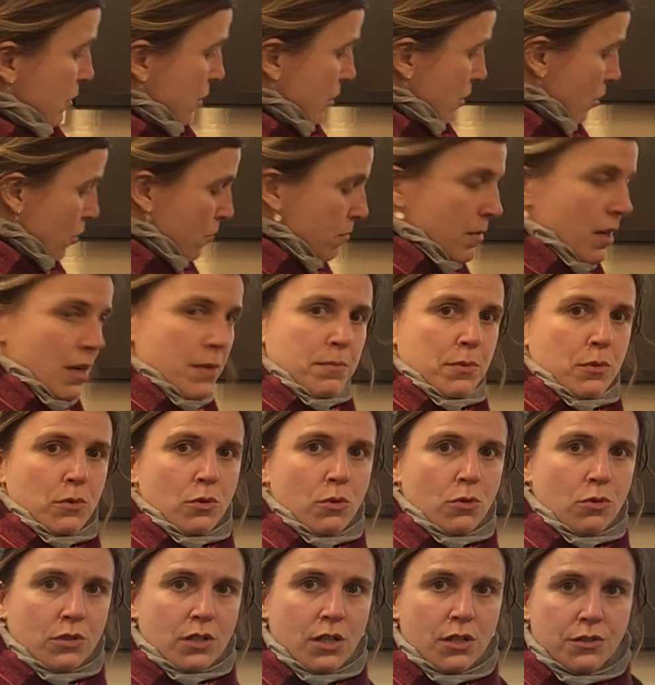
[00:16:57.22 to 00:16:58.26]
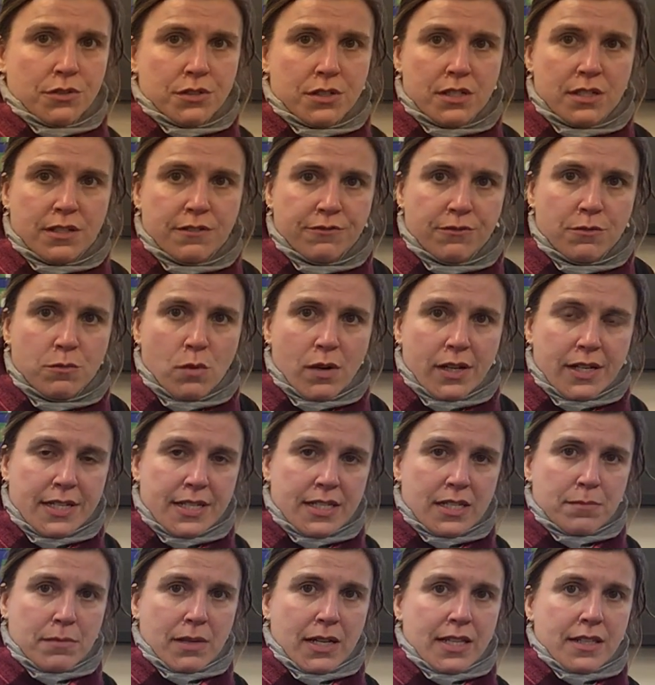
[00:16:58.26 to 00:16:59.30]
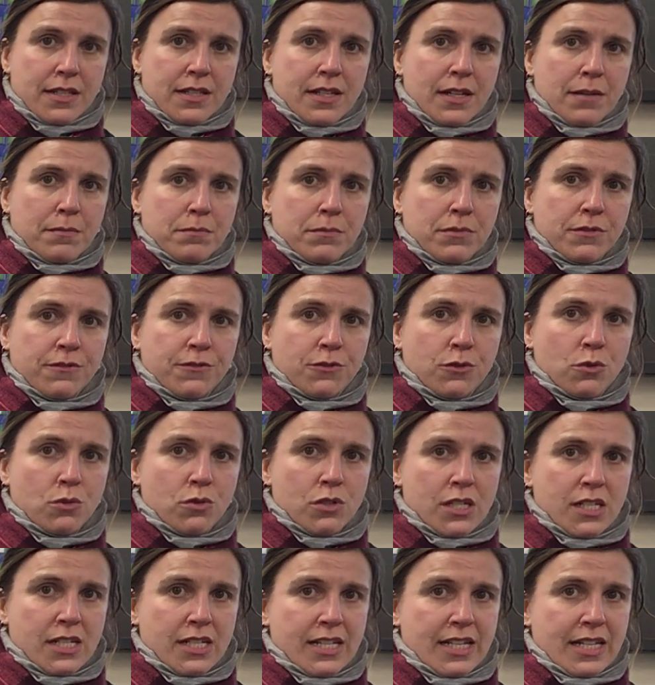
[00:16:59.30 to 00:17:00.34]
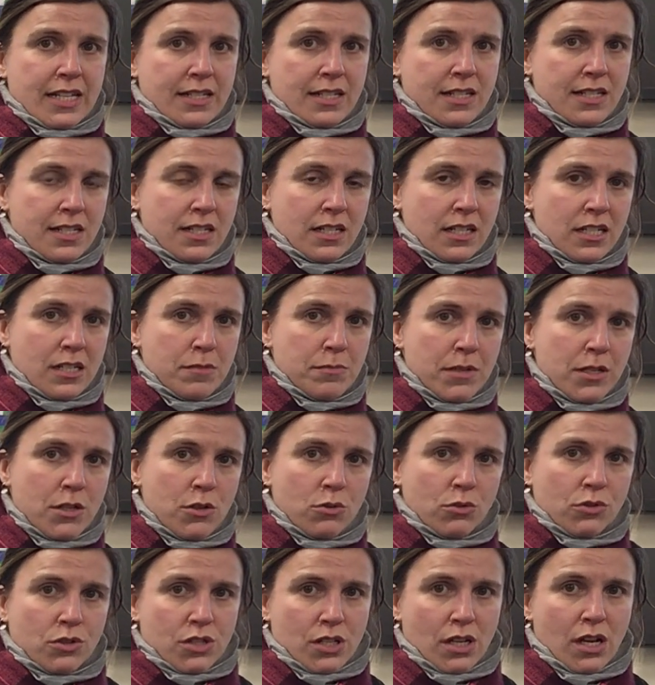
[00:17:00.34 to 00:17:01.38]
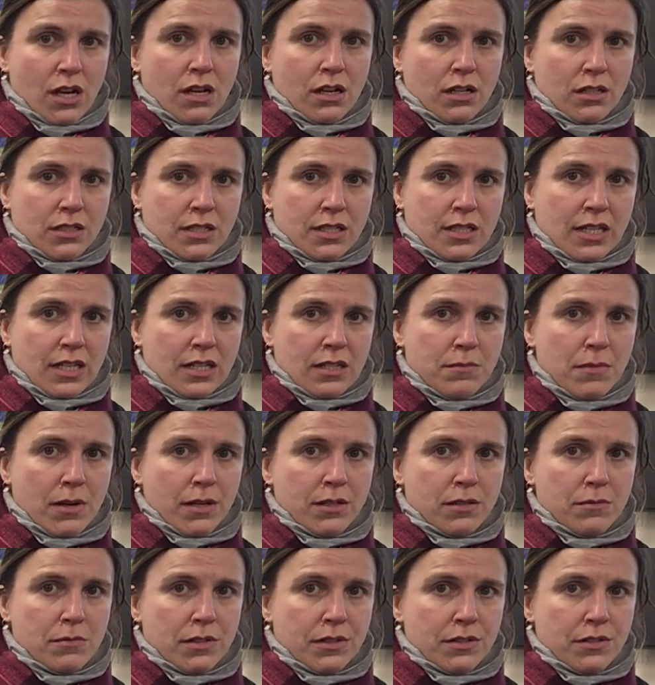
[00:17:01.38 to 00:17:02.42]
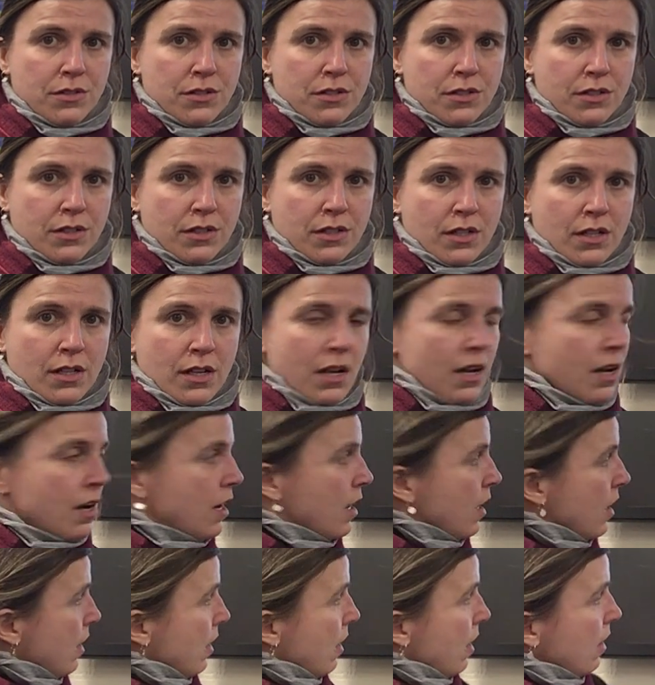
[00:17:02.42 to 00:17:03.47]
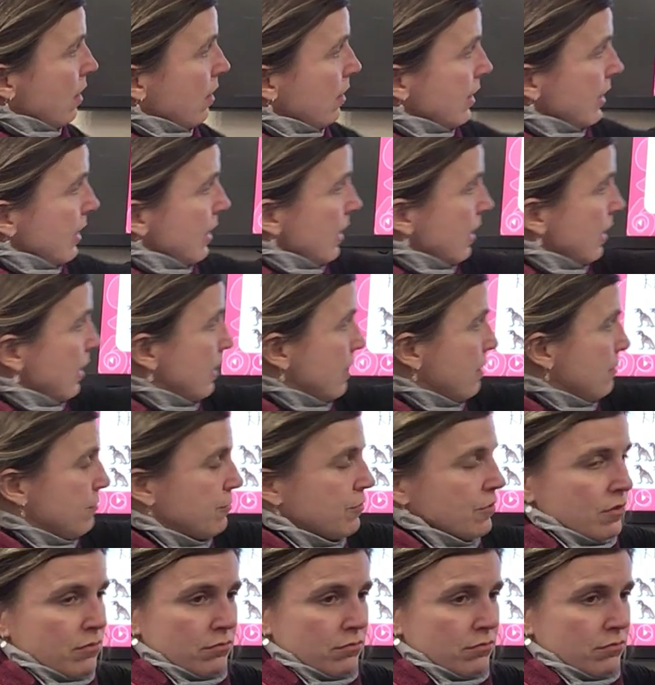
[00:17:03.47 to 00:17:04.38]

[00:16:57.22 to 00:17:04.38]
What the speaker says: put on my board lots of different ways to make the number 14. This is going to be your task in a moment. I have